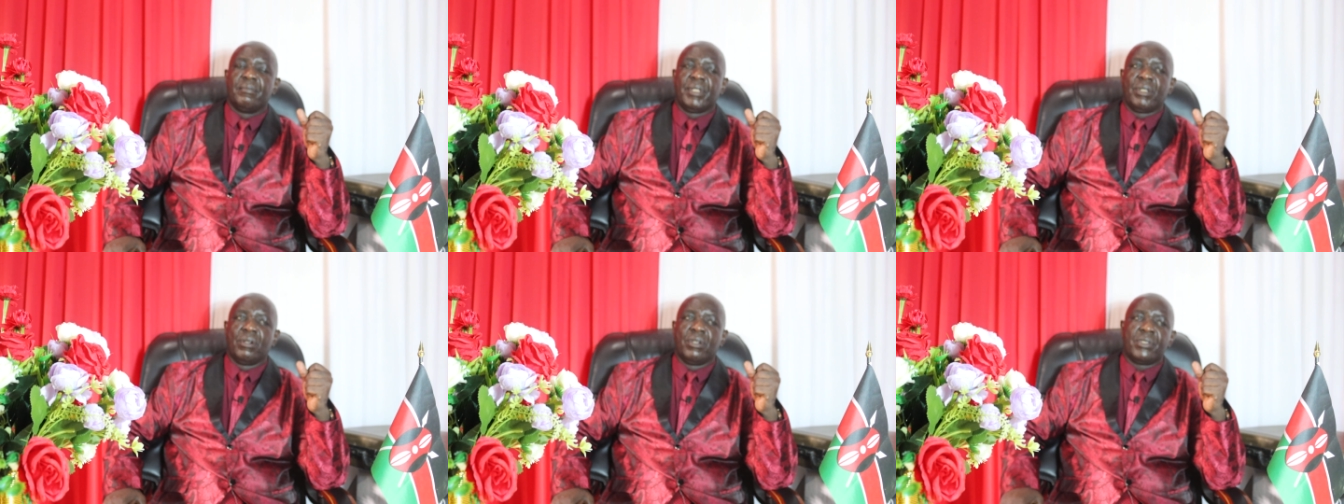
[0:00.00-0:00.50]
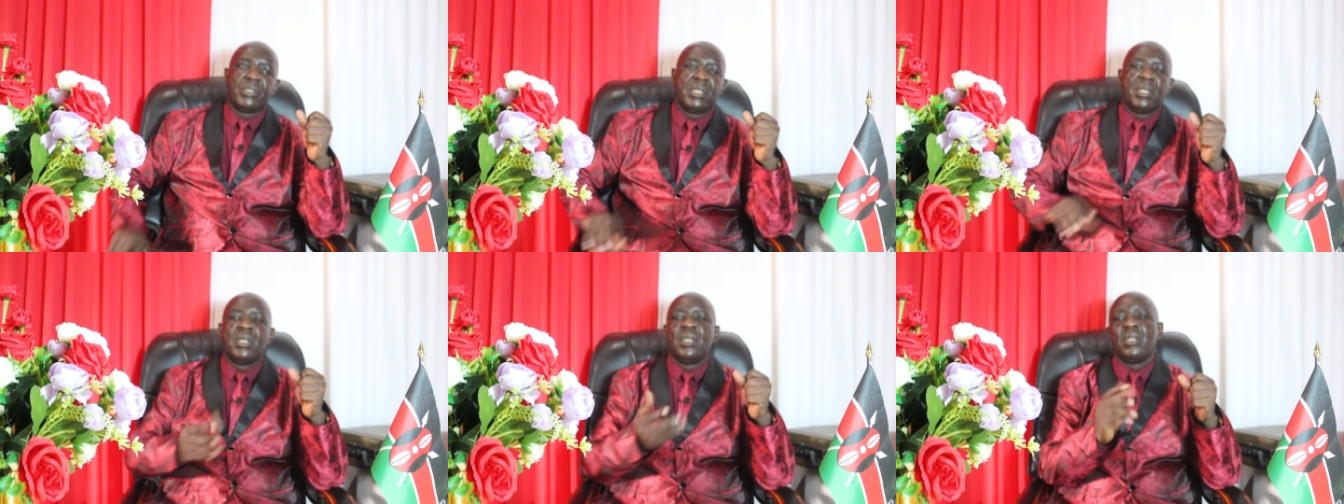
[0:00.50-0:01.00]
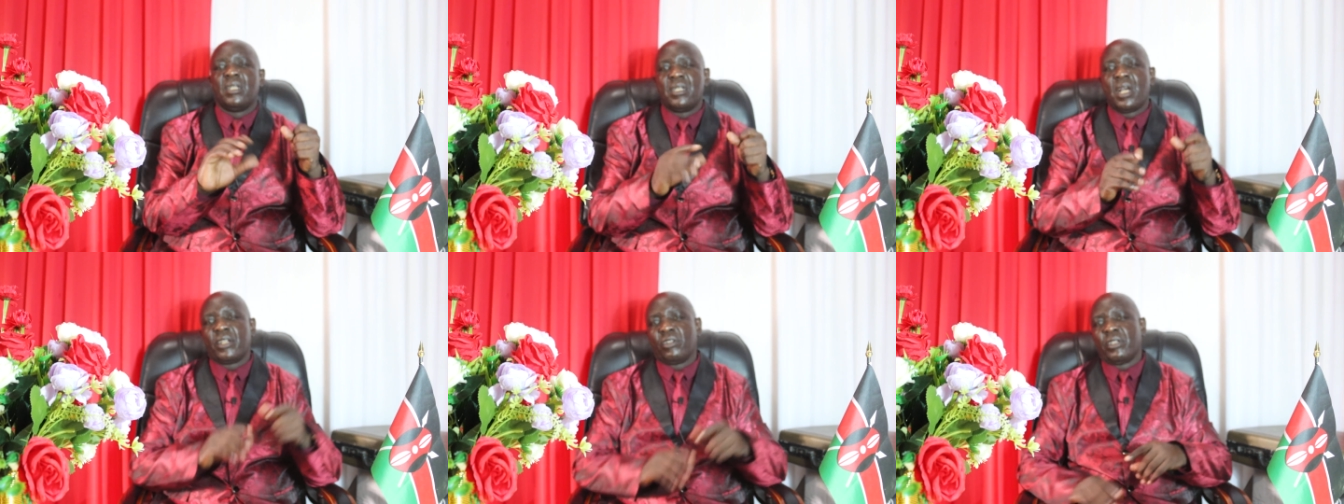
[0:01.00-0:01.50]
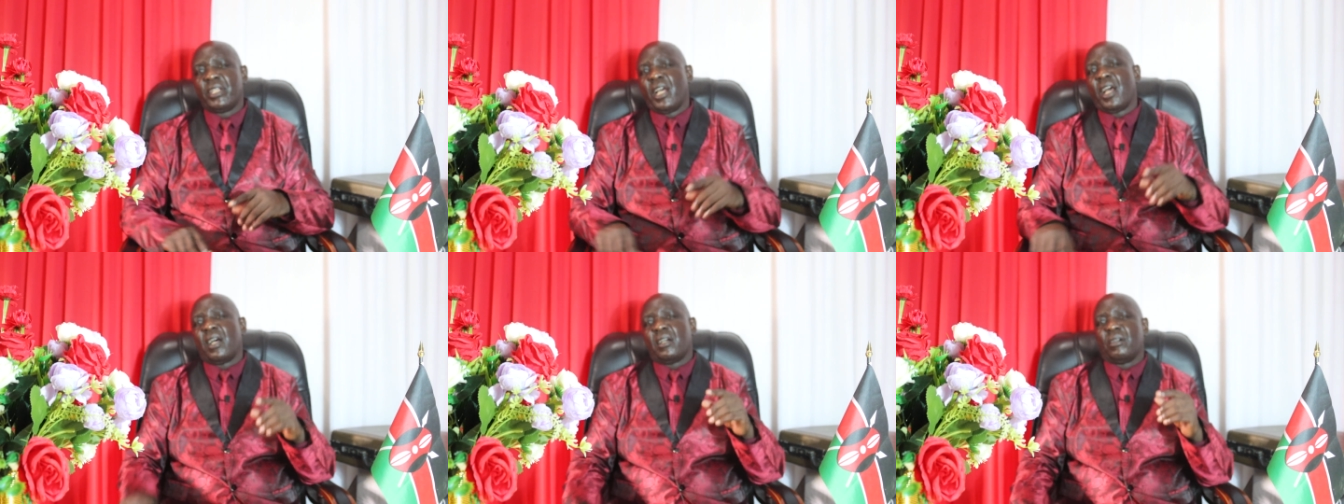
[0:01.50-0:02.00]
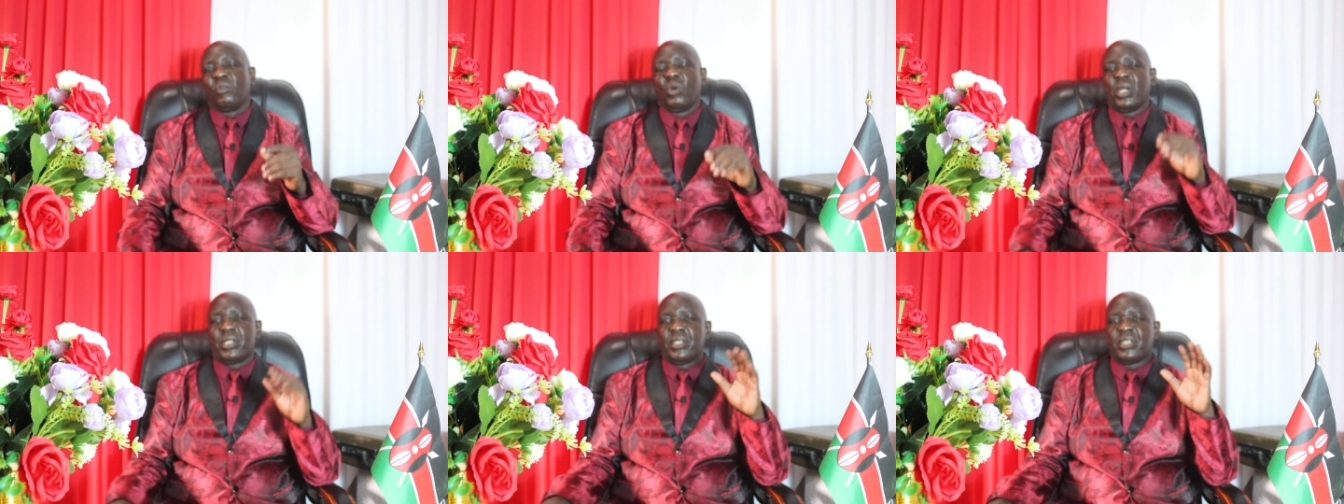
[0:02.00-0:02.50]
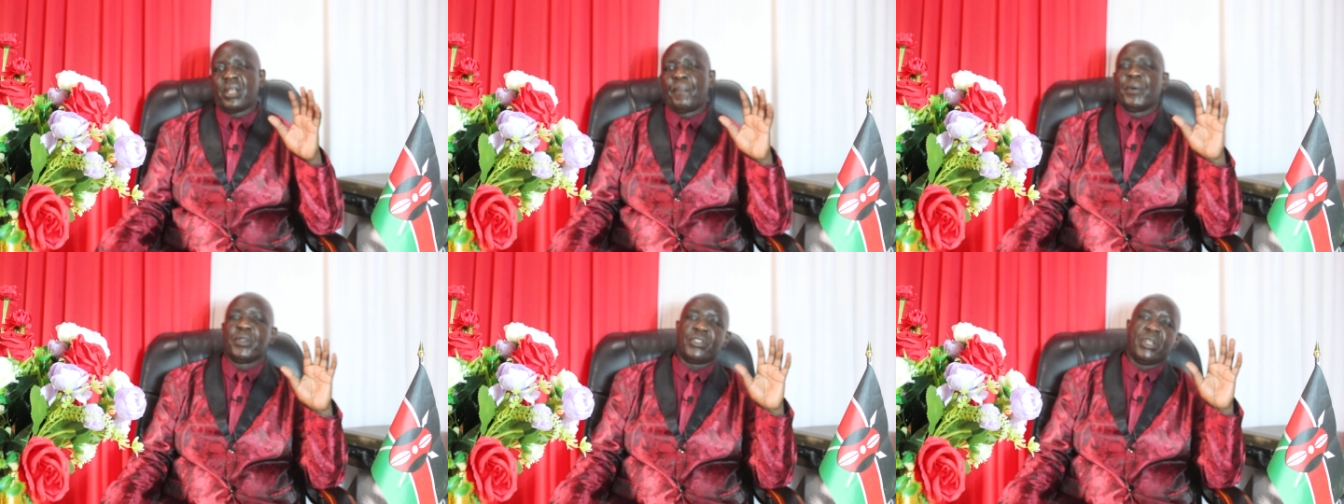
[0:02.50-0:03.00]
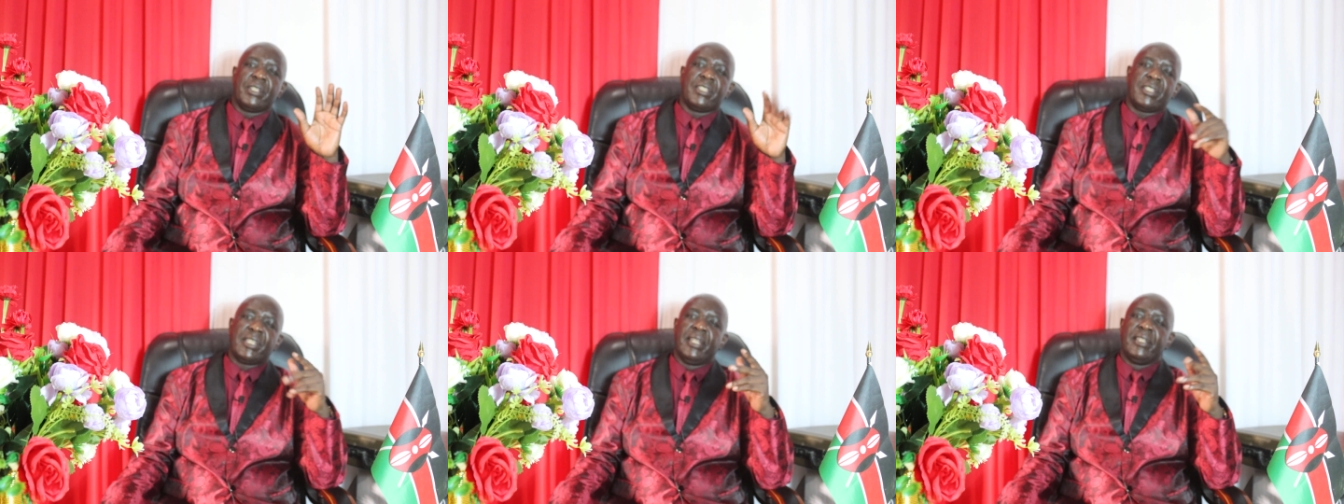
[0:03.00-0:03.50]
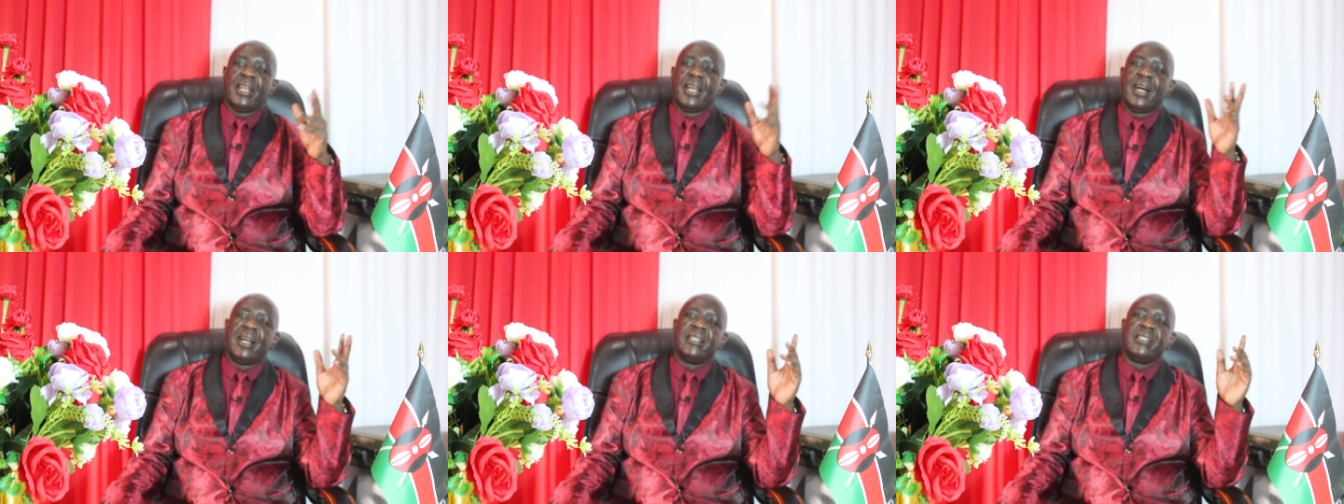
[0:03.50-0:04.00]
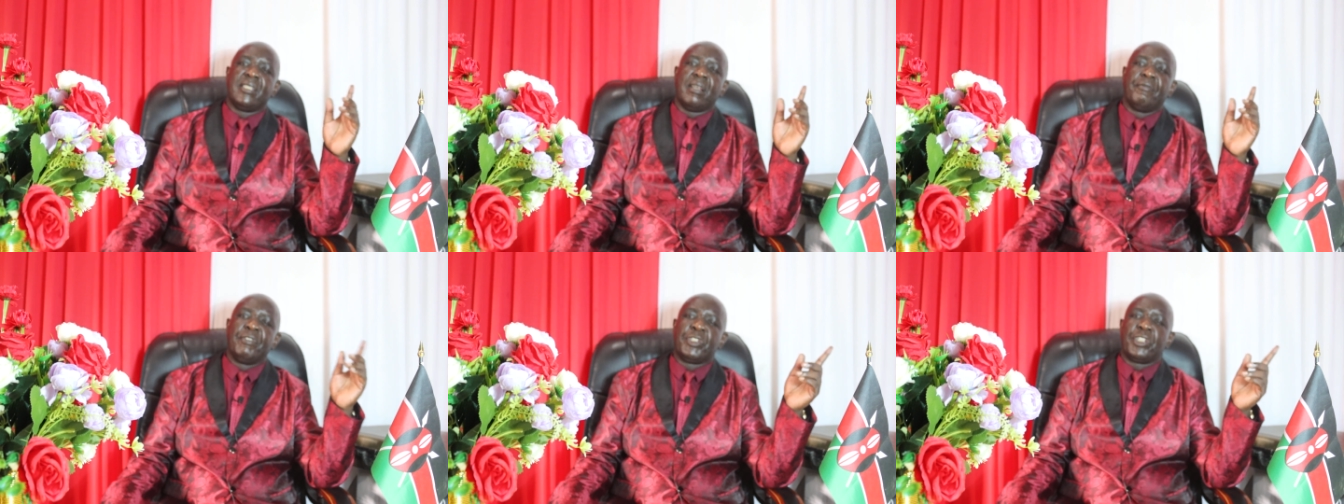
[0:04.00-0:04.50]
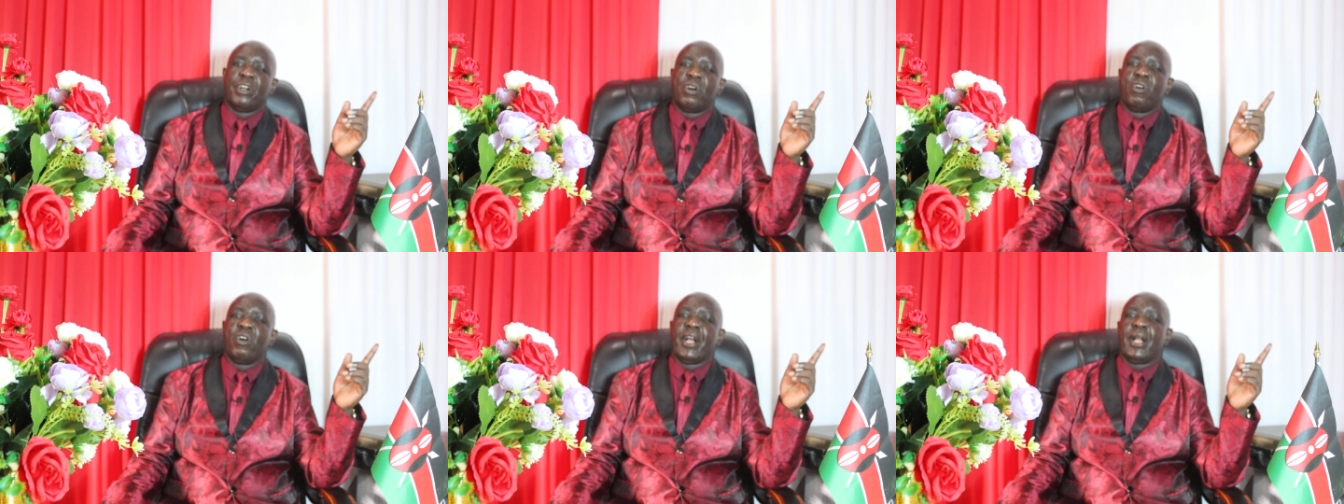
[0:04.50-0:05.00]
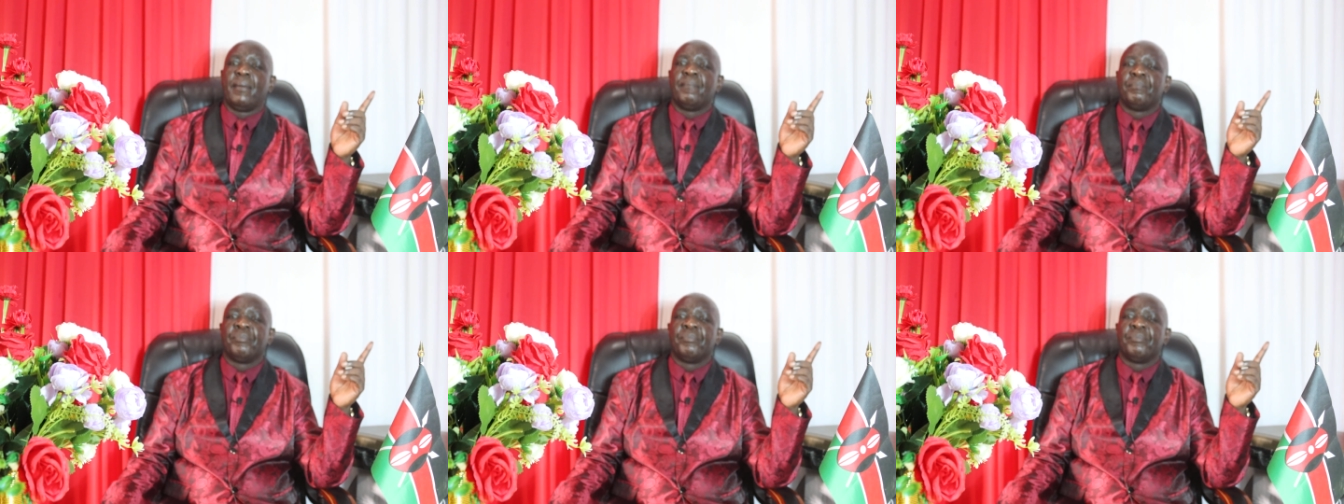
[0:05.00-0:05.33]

Because they are not there. What is supposed to still there is a Vision Oil.